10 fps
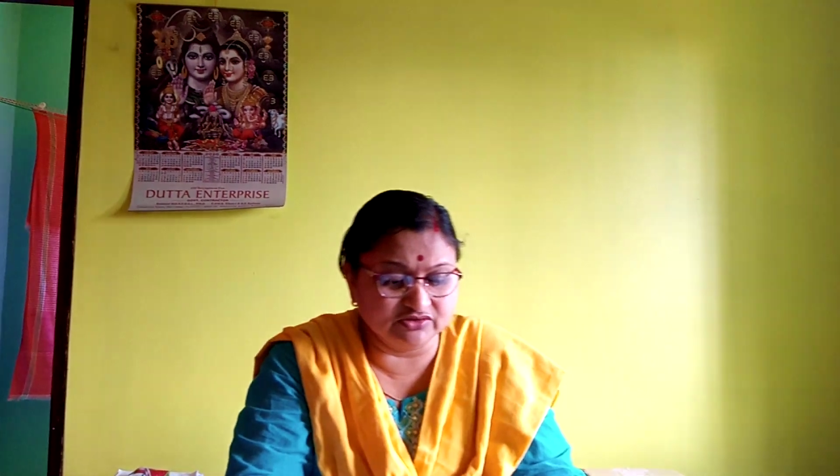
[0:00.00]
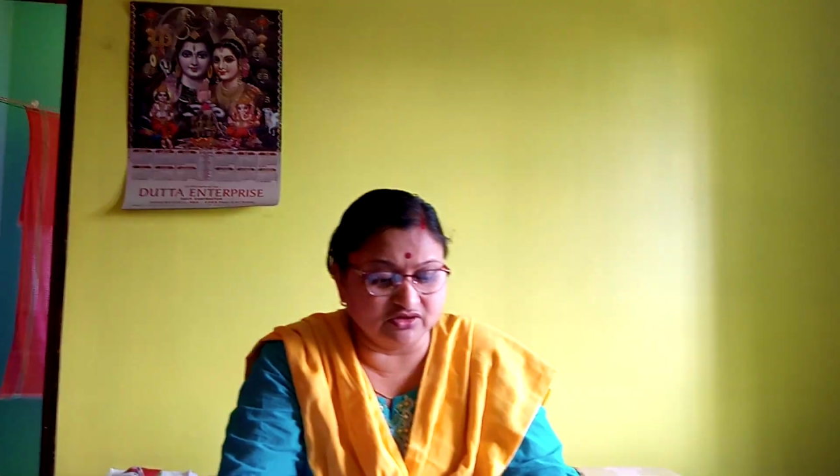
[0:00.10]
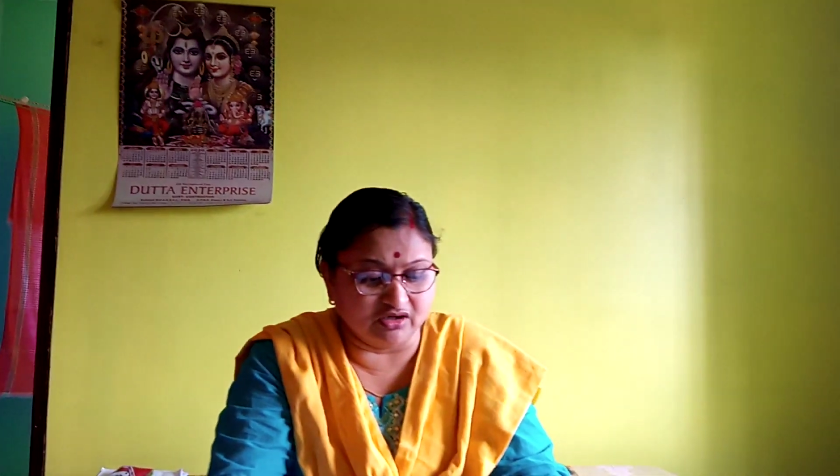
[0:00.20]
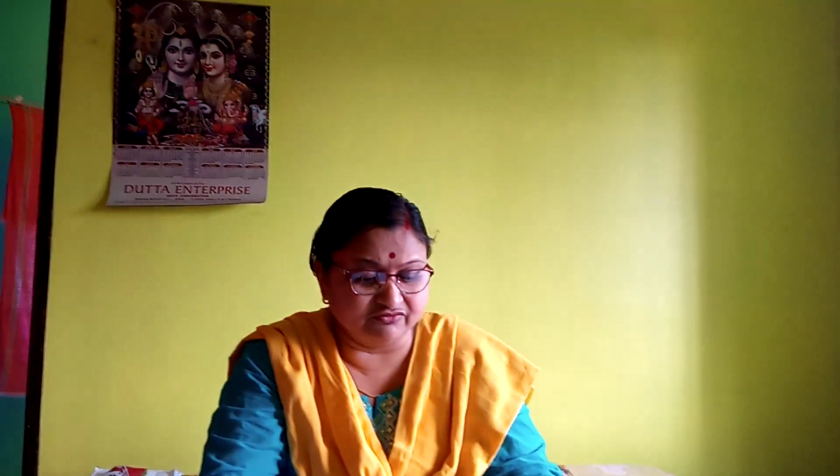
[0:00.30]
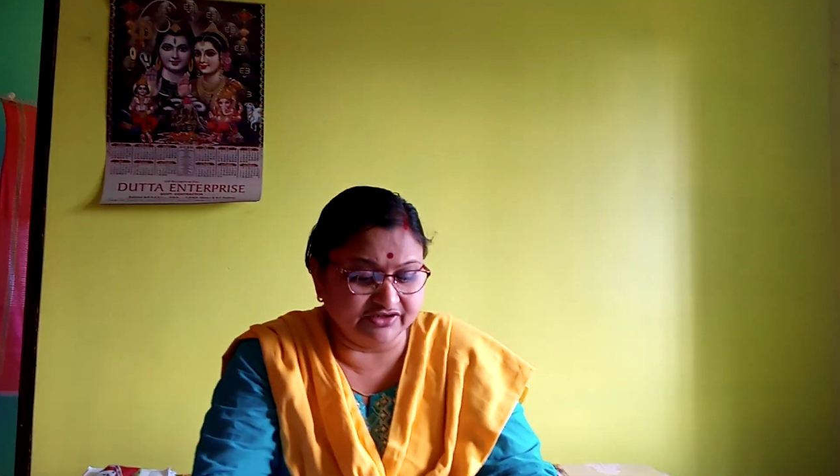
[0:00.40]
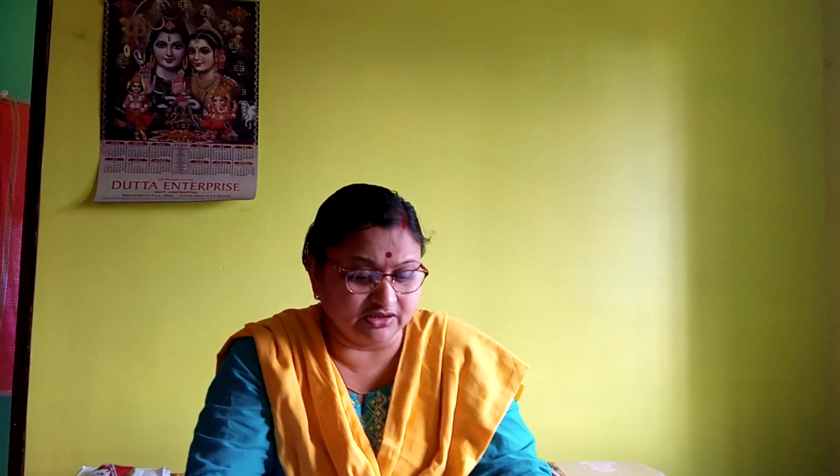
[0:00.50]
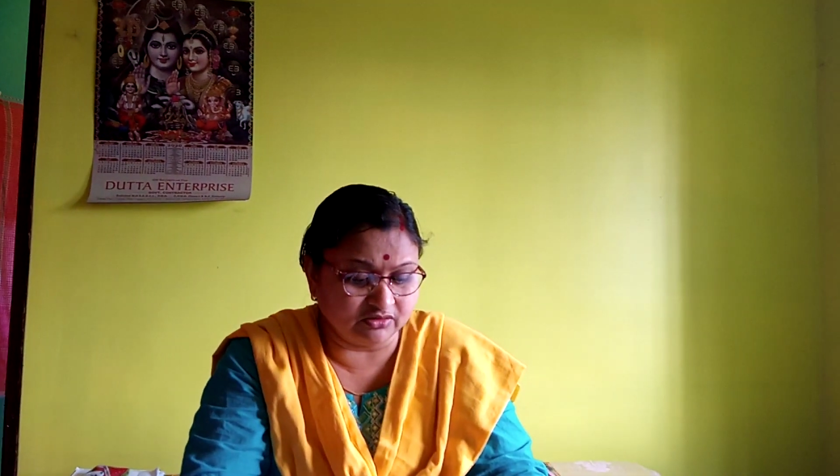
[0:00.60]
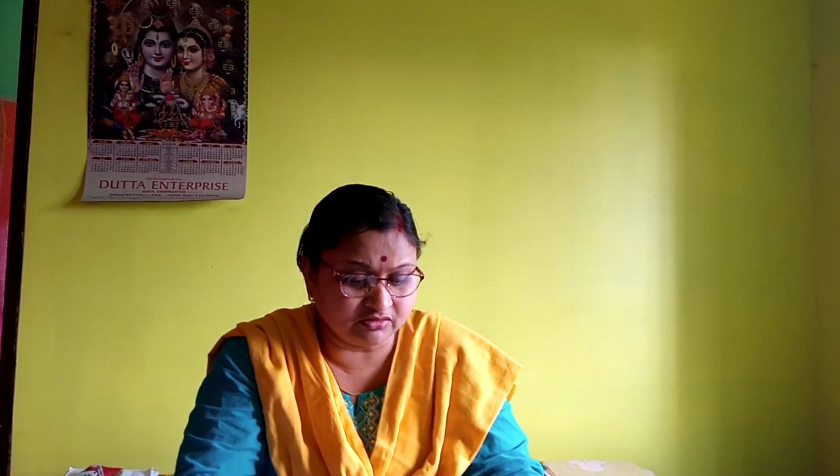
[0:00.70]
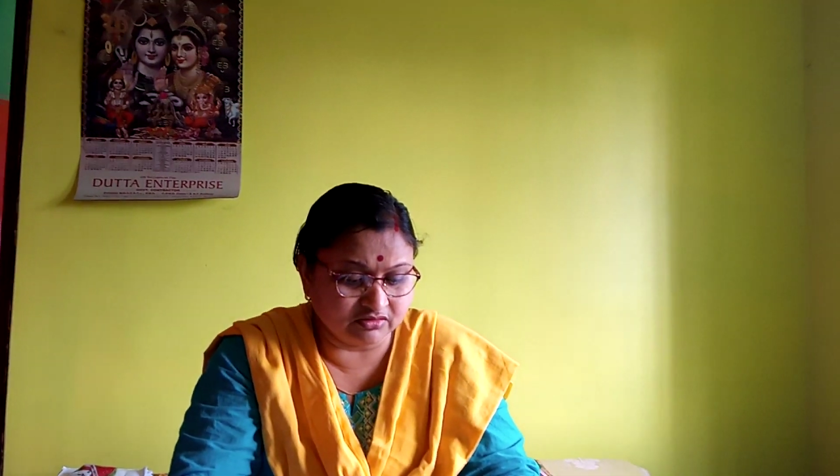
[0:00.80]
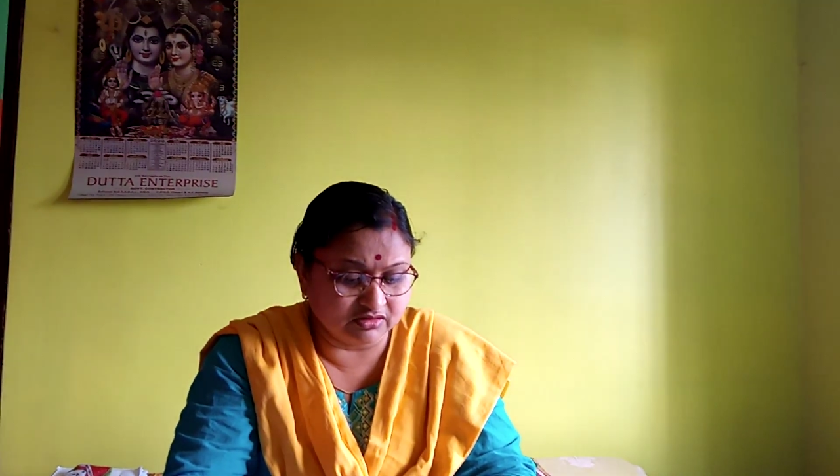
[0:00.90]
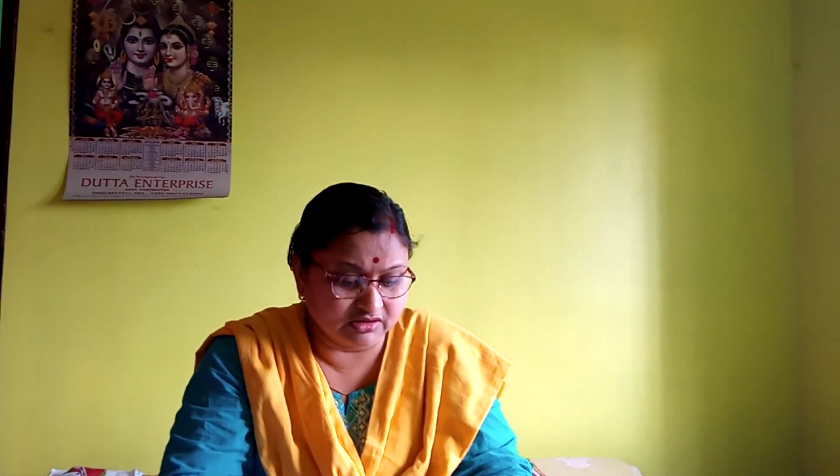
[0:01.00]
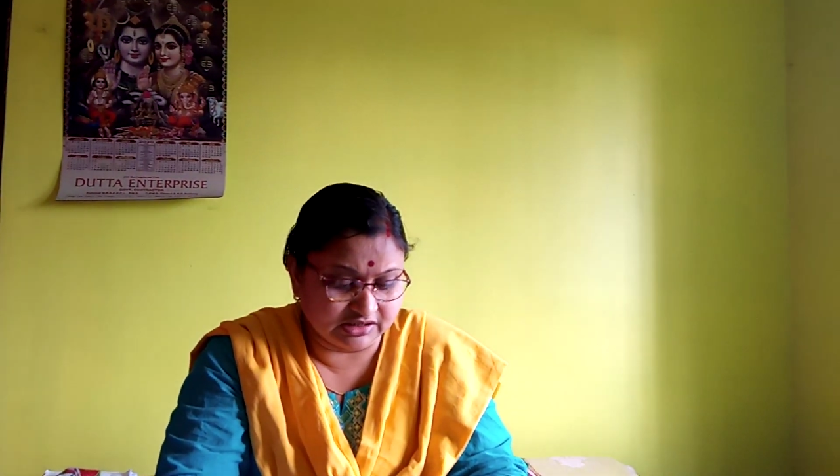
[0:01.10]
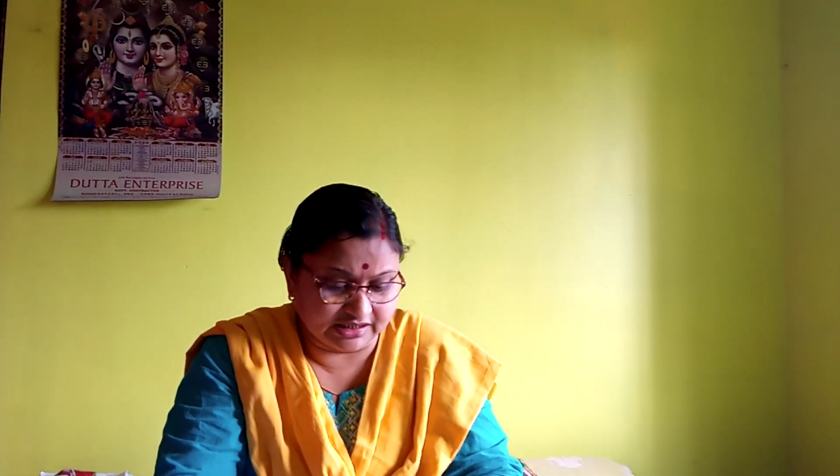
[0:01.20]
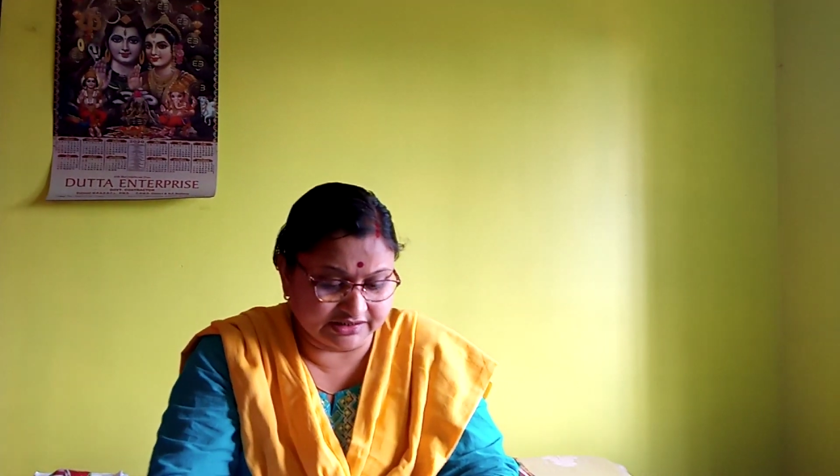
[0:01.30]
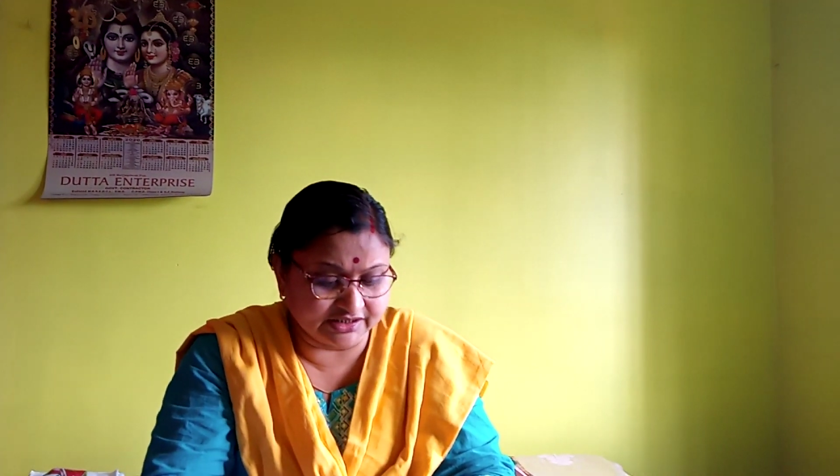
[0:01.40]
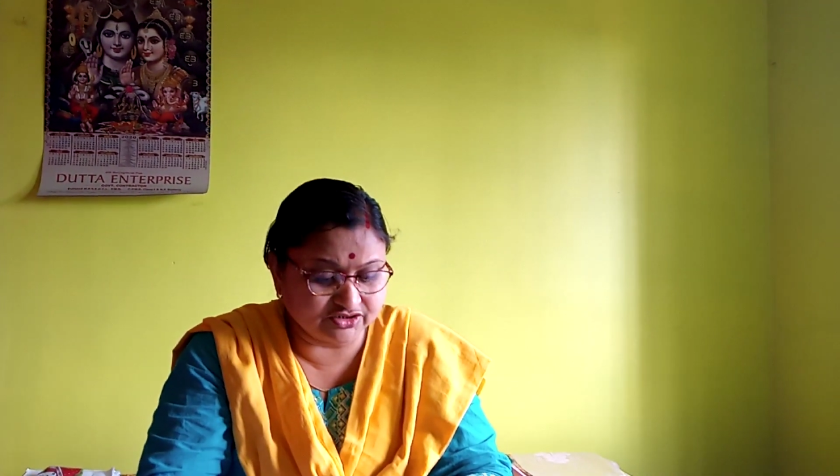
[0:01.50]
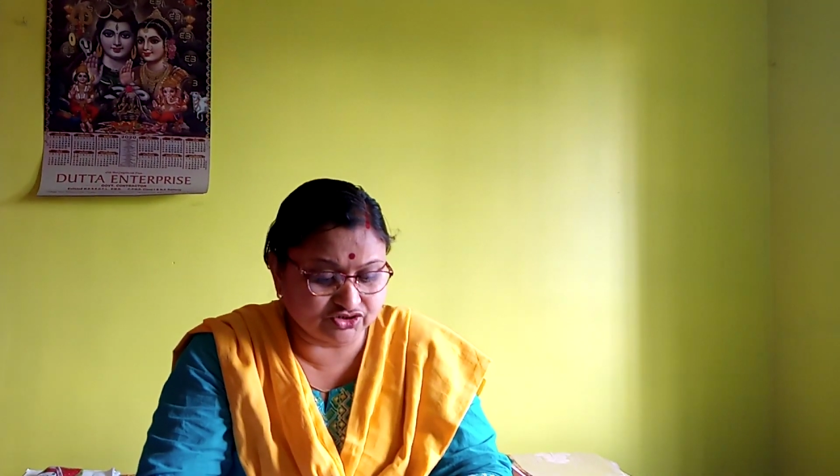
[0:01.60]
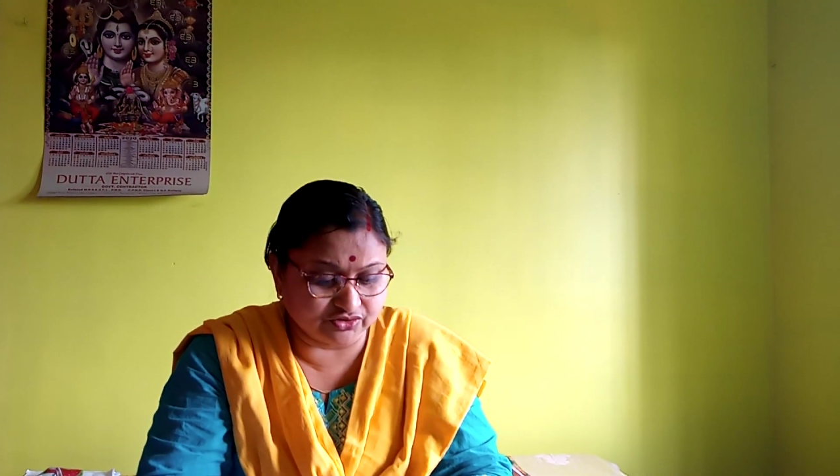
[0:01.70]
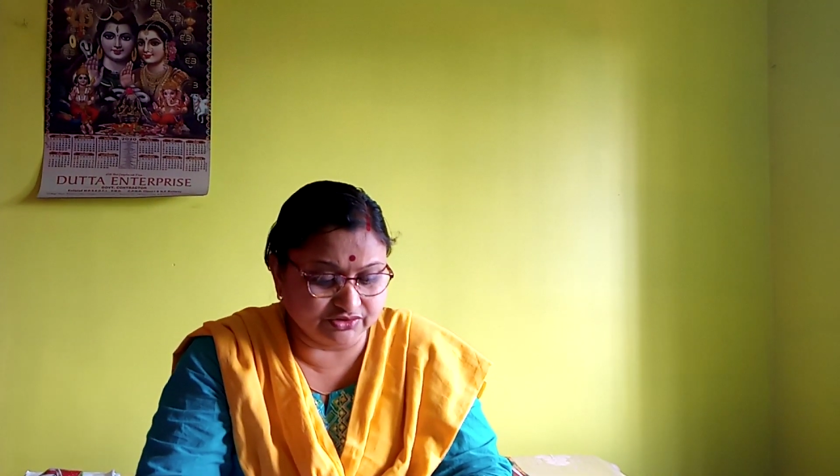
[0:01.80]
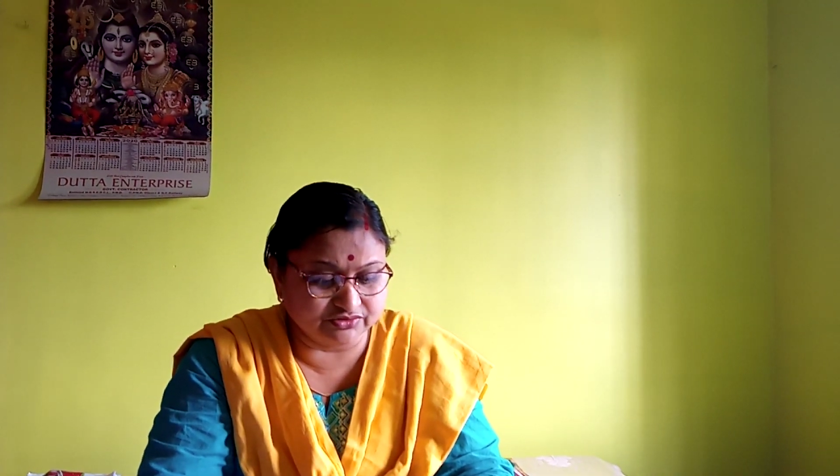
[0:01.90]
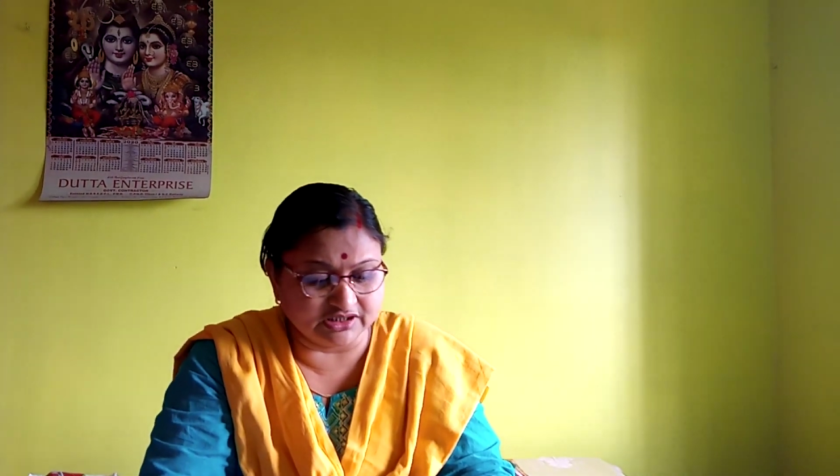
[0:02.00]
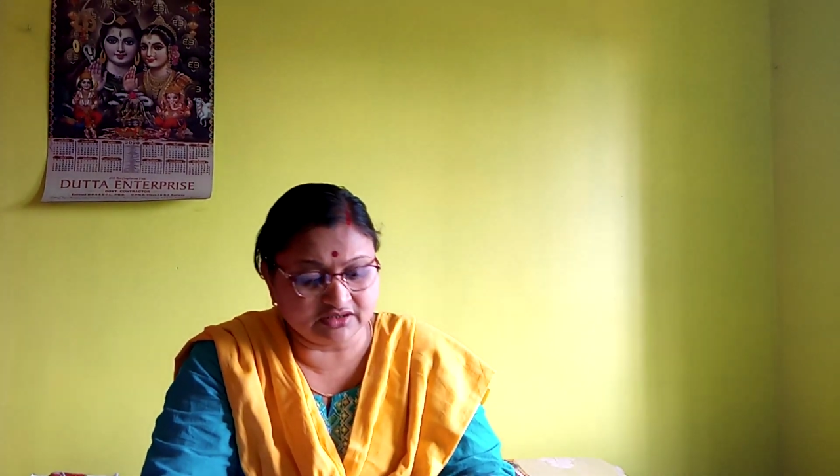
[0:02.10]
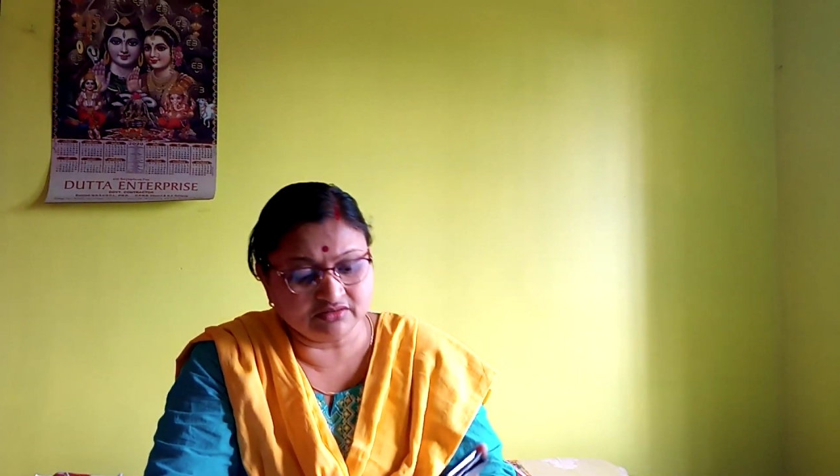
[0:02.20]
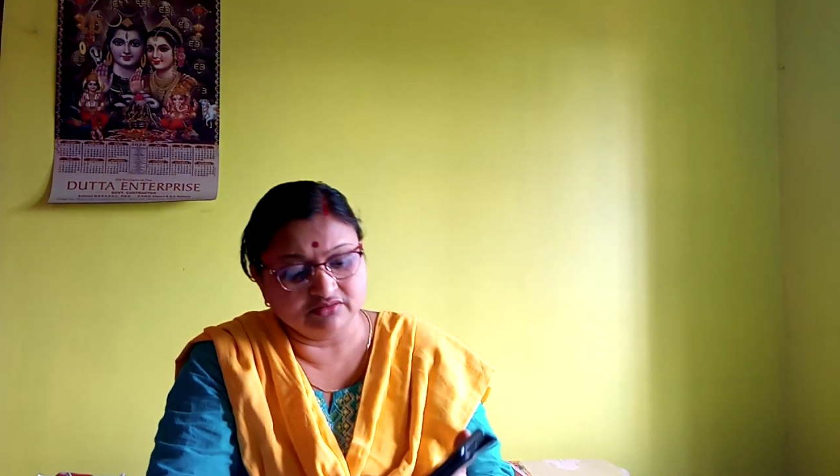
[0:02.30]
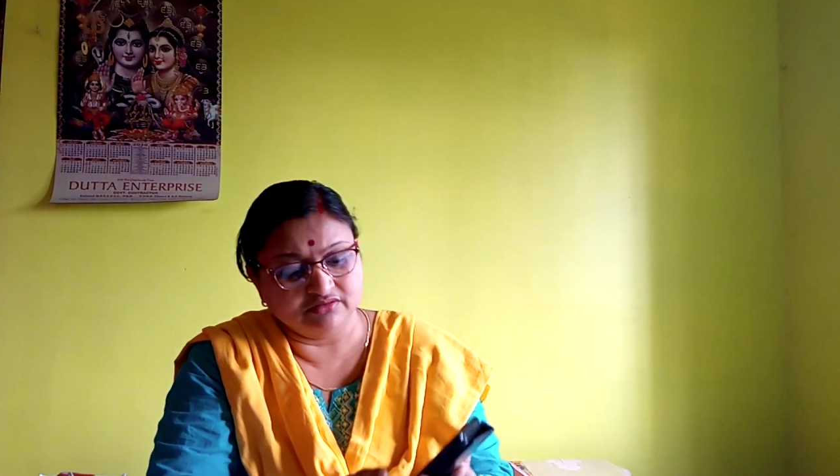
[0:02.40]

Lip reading: Longfellow, I can show you the